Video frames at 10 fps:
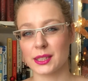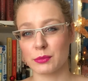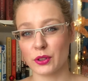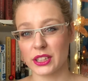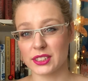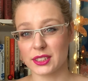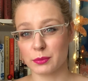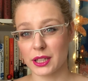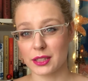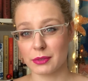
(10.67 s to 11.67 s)
noises
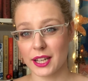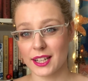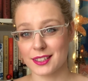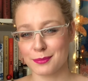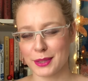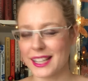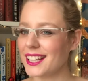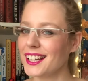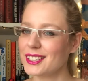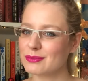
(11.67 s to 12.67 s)
because my cat is
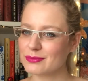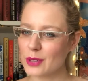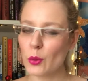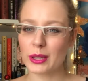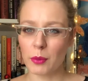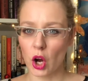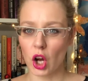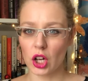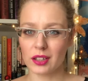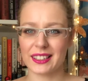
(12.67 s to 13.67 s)
playing with a
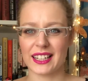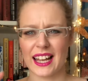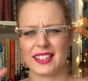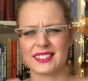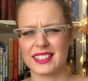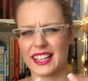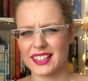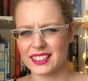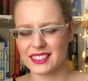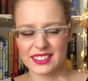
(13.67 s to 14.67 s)
ball that has like
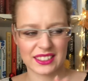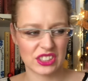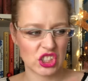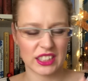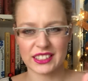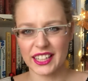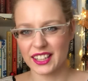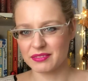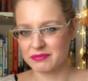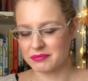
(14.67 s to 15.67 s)
this jingling
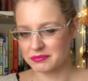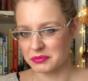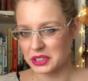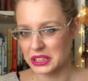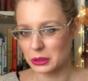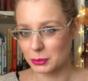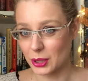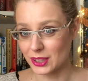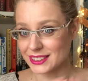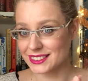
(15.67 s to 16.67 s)
little
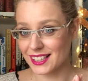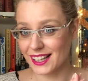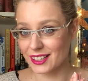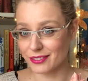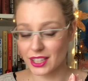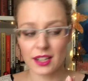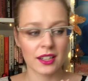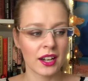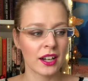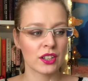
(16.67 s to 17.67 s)
ball inside of it.
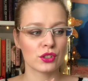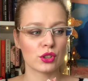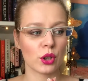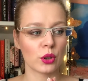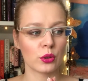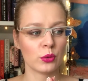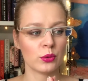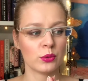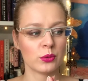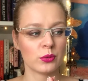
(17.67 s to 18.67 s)
So
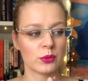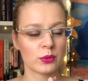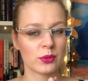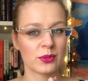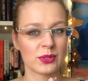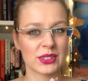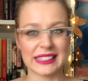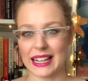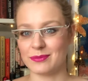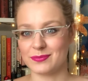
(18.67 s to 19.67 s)

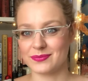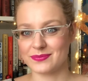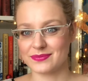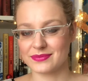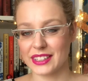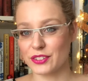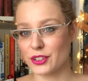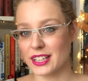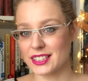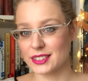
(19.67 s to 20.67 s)
yeah, if you
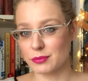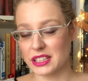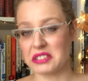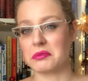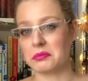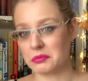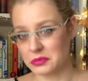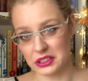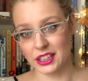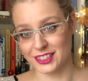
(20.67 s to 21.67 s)
hear something,
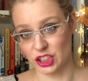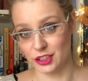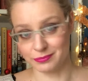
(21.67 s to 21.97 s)
that's her.